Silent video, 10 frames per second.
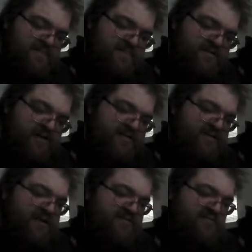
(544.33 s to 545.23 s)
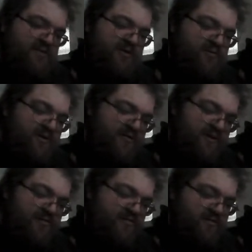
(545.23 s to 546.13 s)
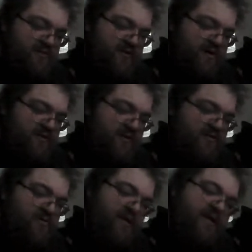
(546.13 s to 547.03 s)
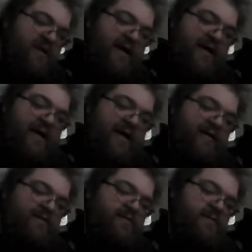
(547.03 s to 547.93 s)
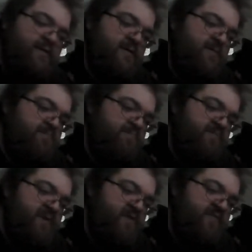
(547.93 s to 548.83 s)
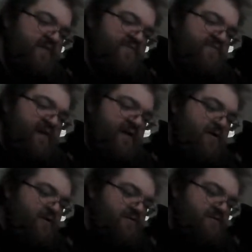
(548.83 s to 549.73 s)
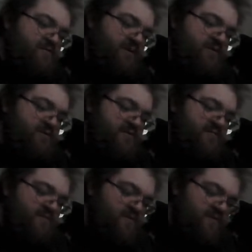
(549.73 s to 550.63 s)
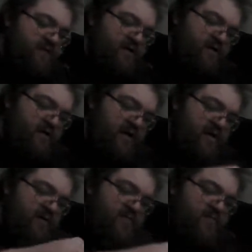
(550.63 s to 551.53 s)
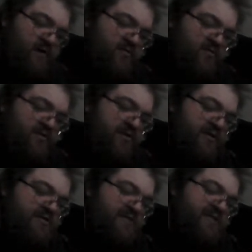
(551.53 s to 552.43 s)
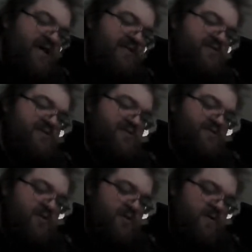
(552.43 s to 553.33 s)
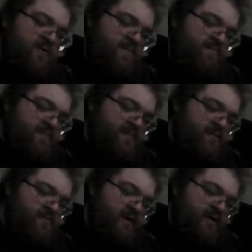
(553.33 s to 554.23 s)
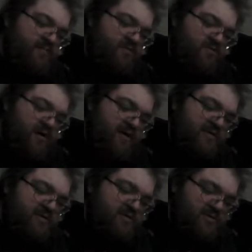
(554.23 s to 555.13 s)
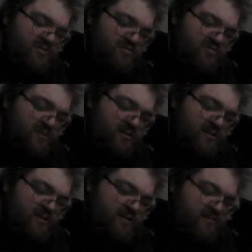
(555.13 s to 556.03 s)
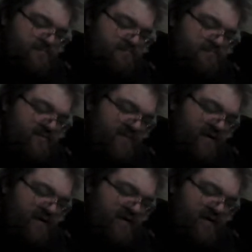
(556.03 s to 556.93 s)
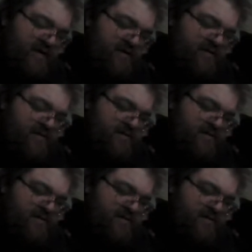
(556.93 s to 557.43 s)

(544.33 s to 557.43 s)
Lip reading: You also had some holy water that you threw on the ground, and it created a bit of a fire situation for the undead and unholy things like that. So what I am trying to do, if I can,